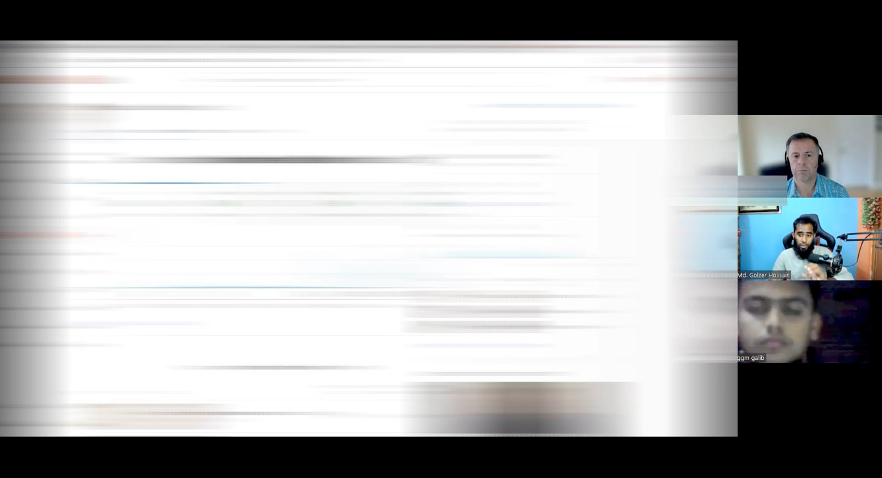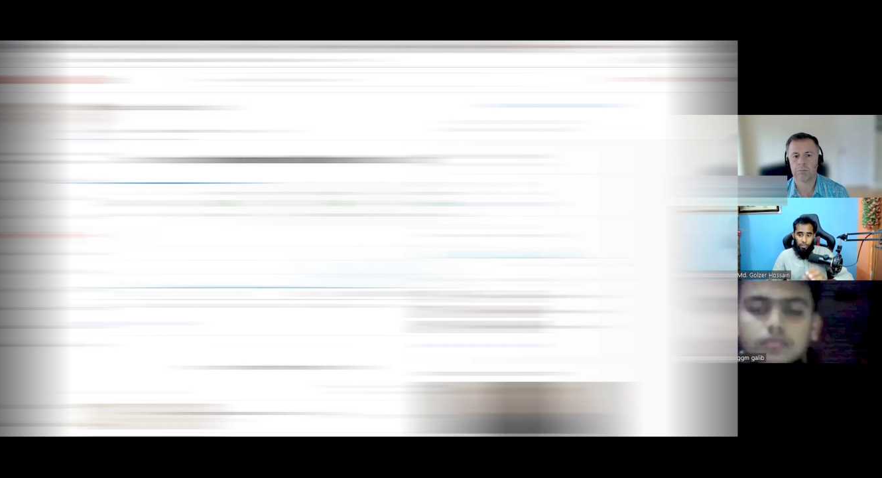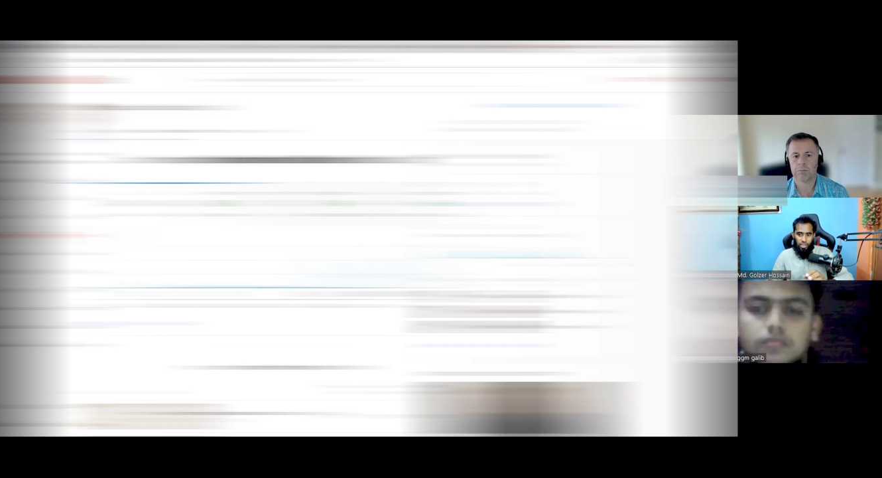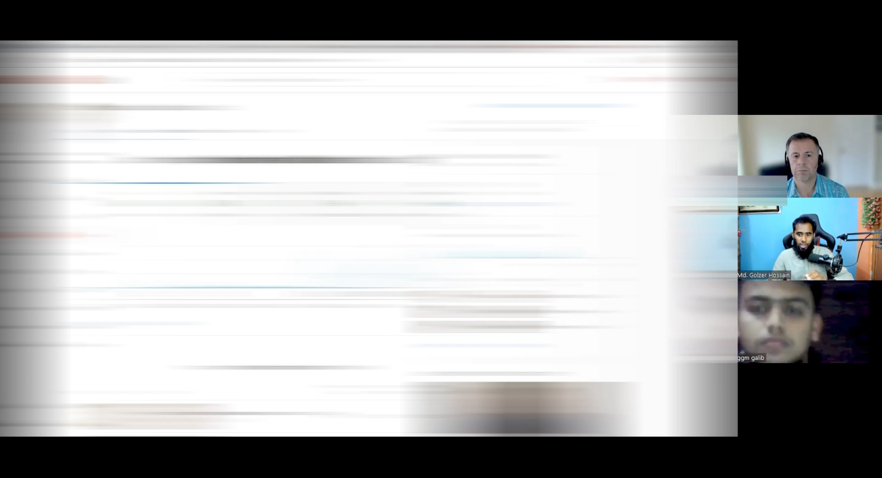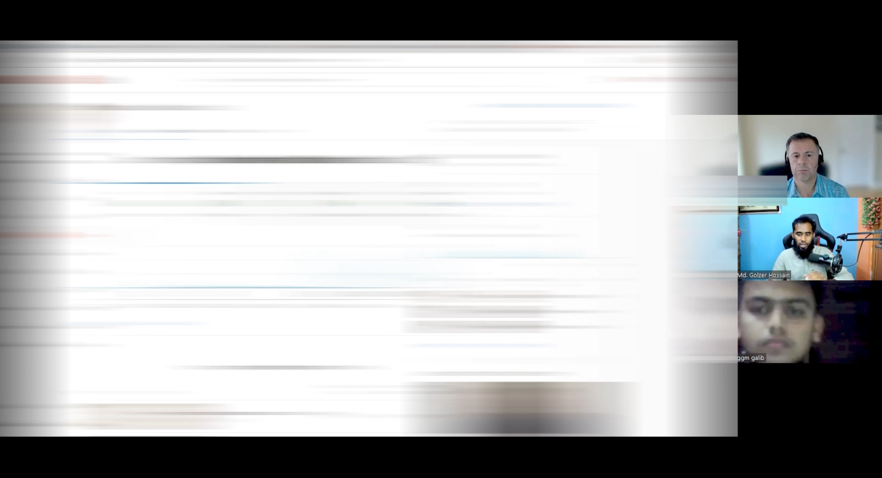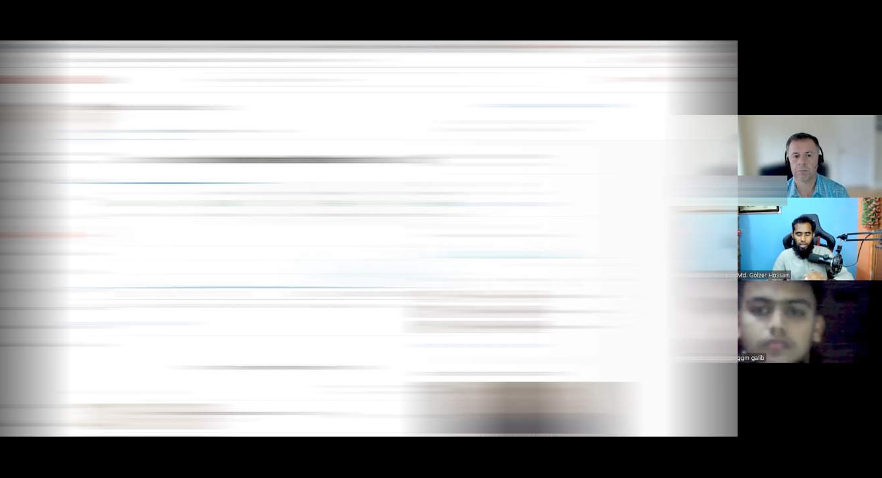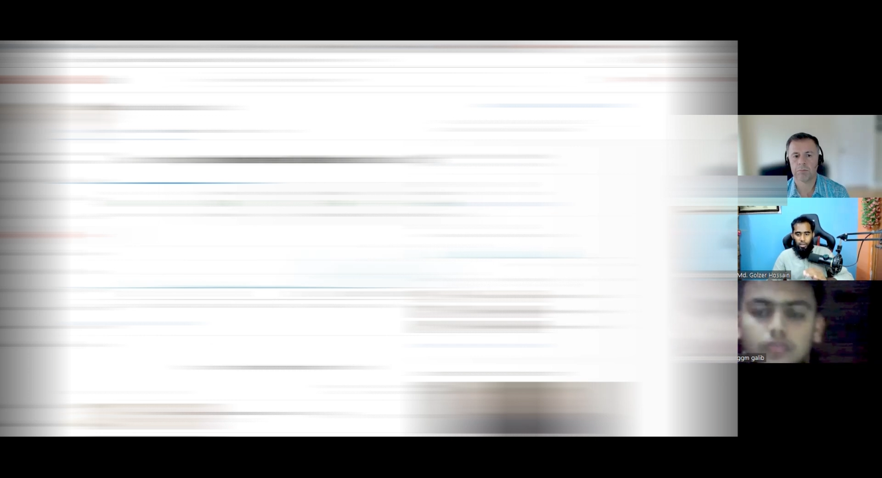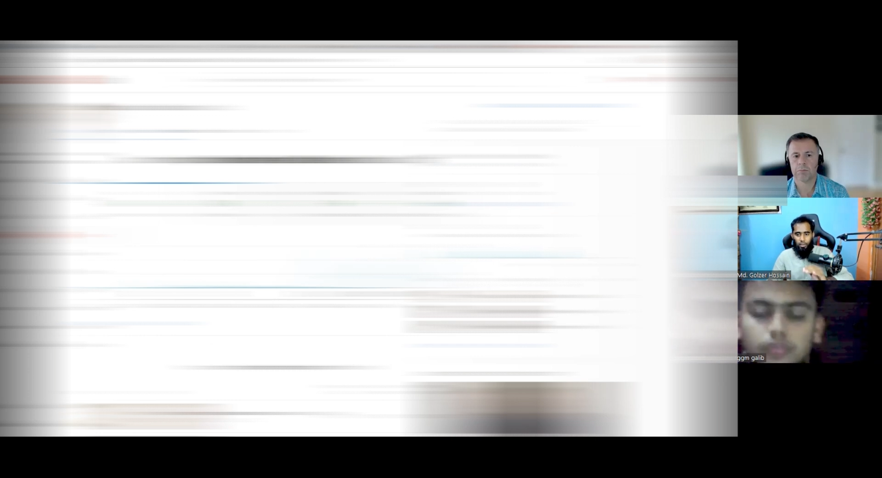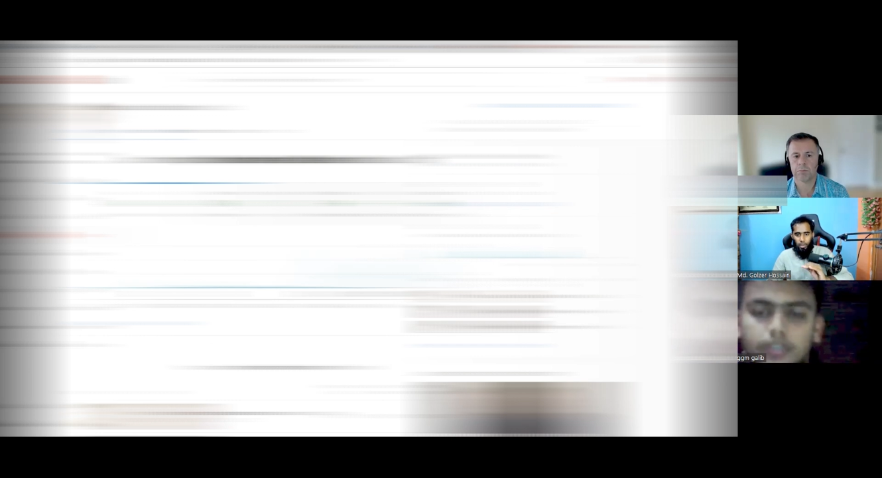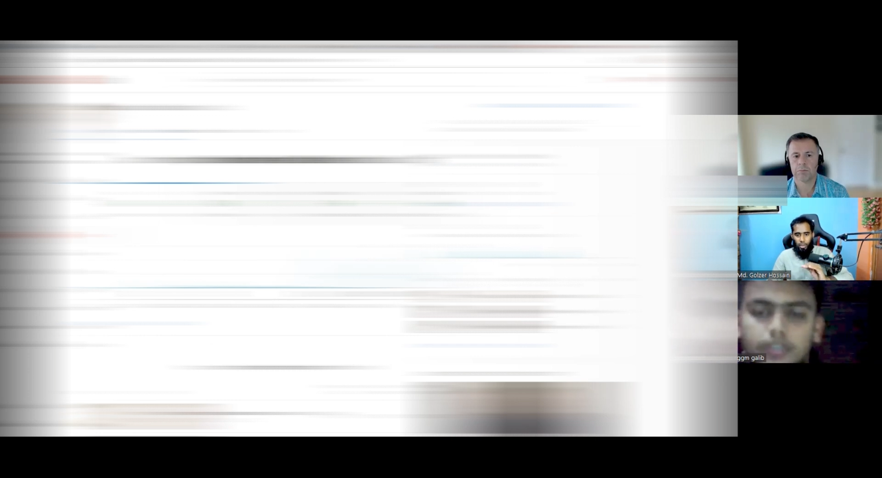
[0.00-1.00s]
especially
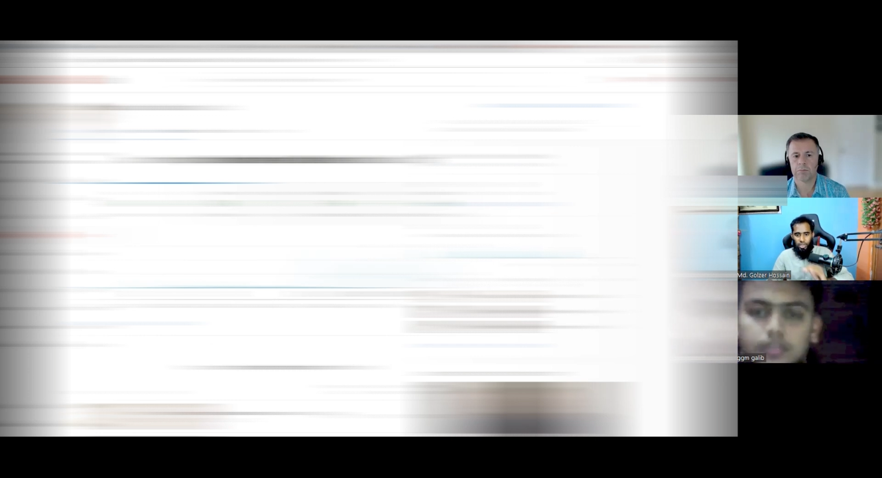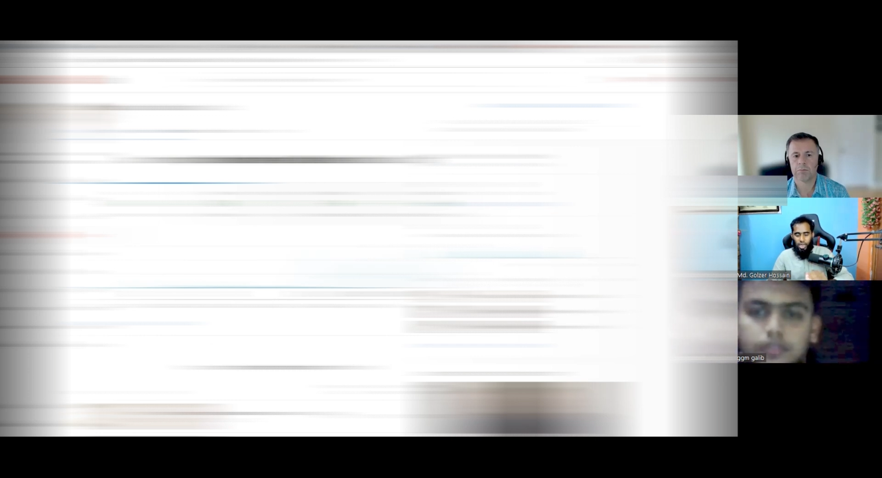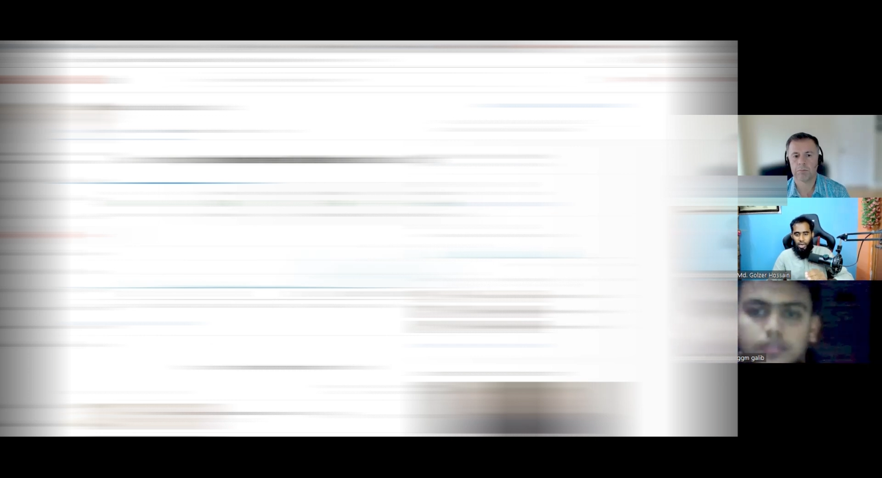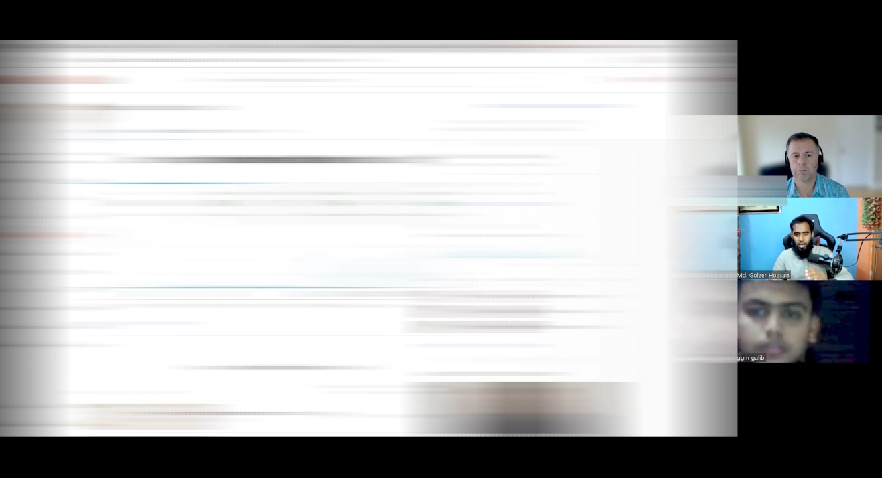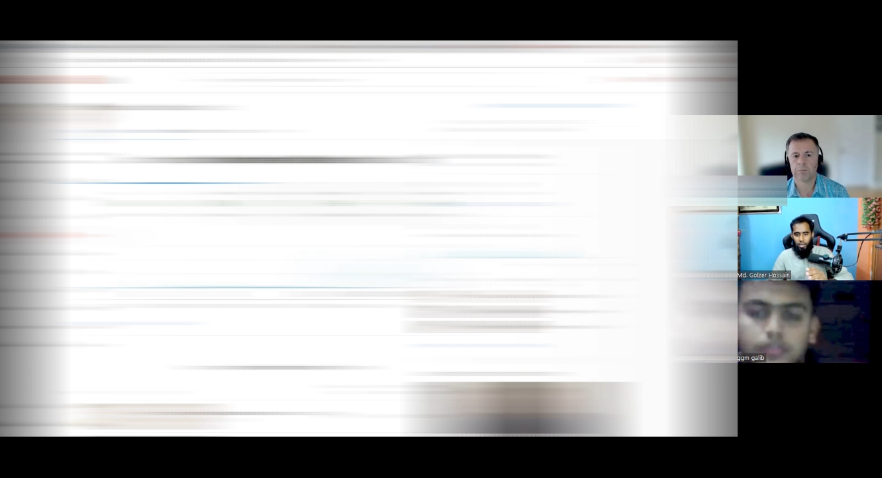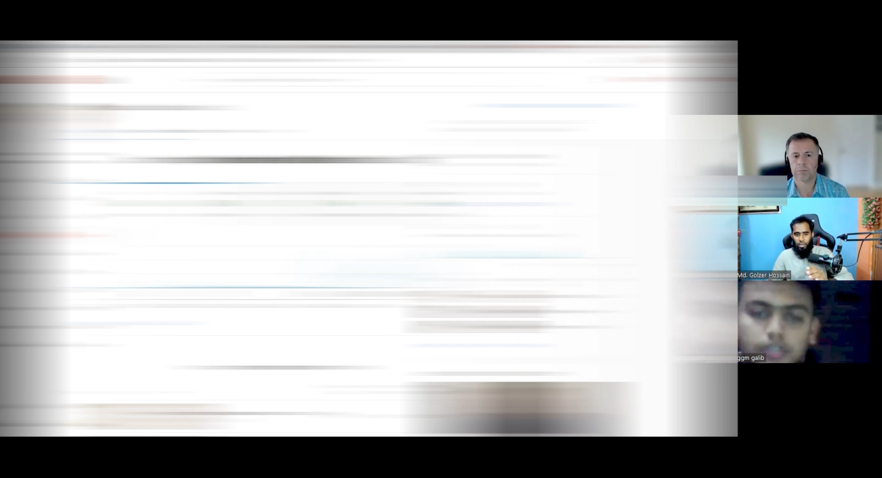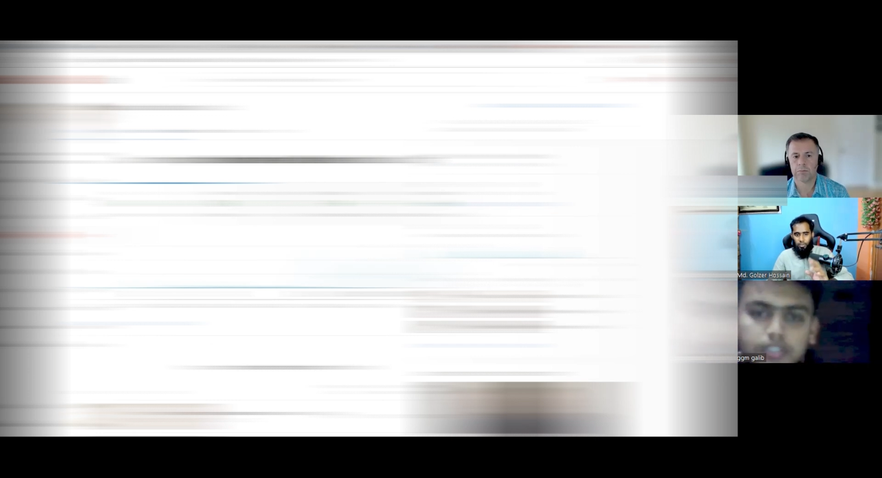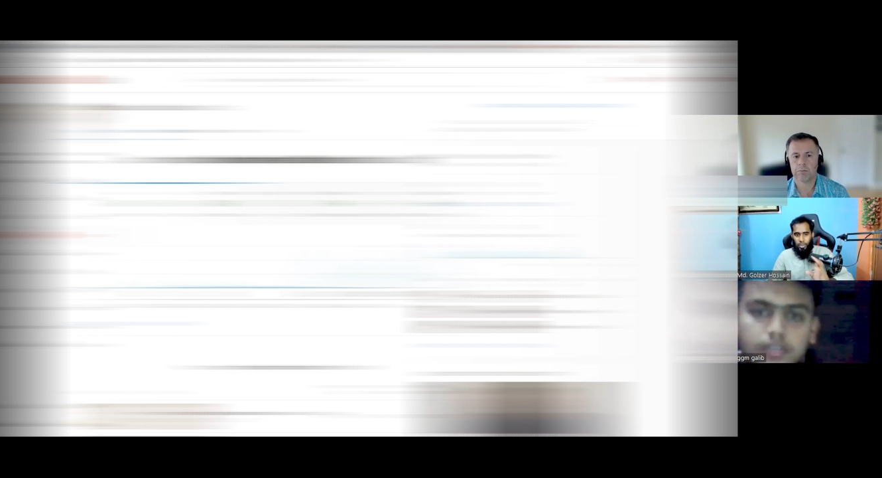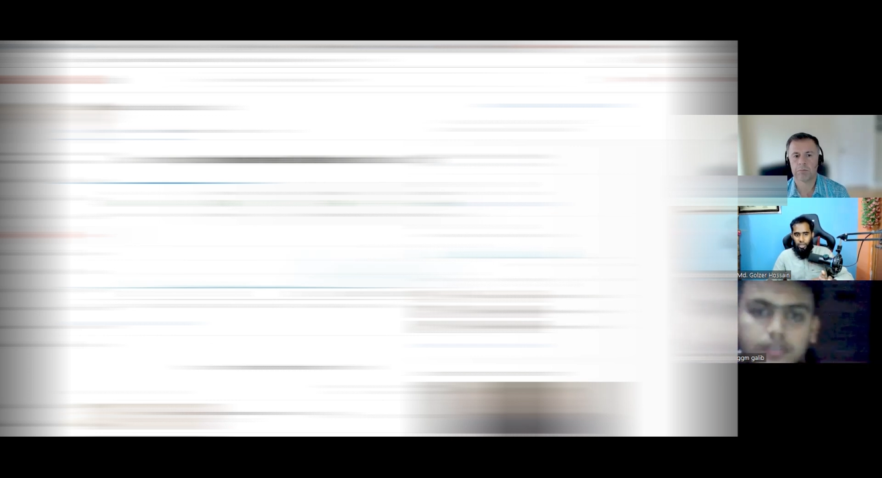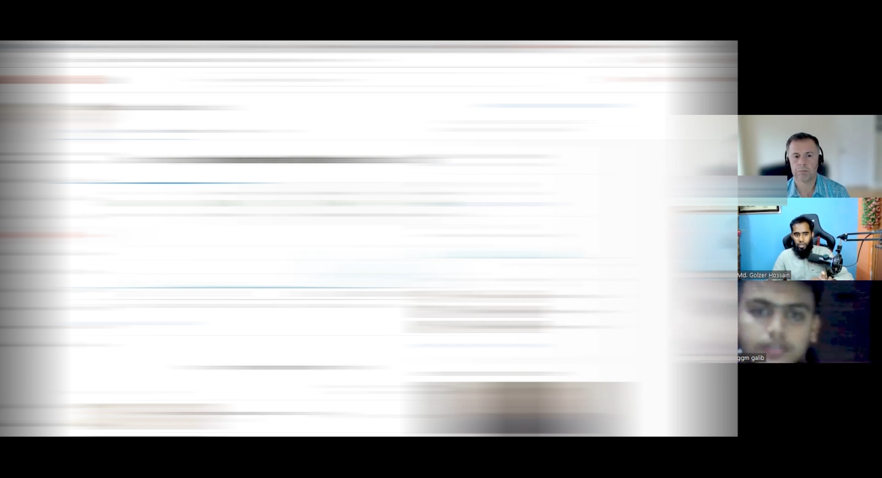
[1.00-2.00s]
uh, share this
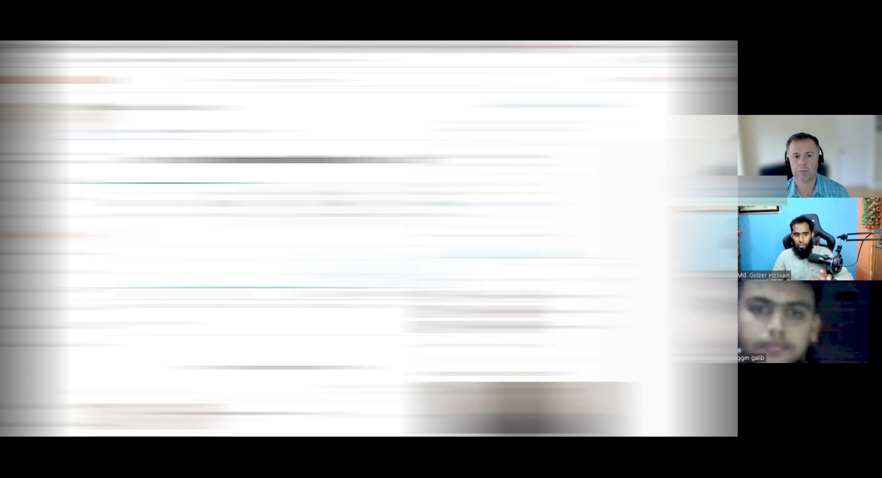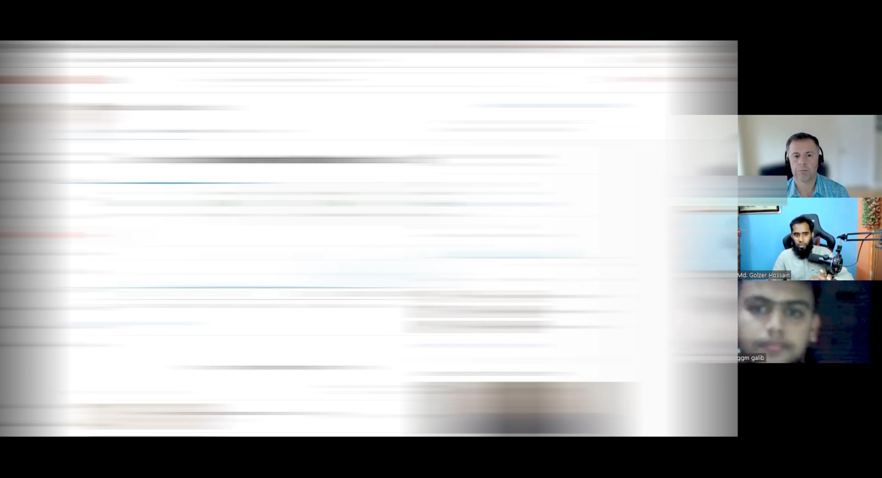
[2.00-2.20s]
video,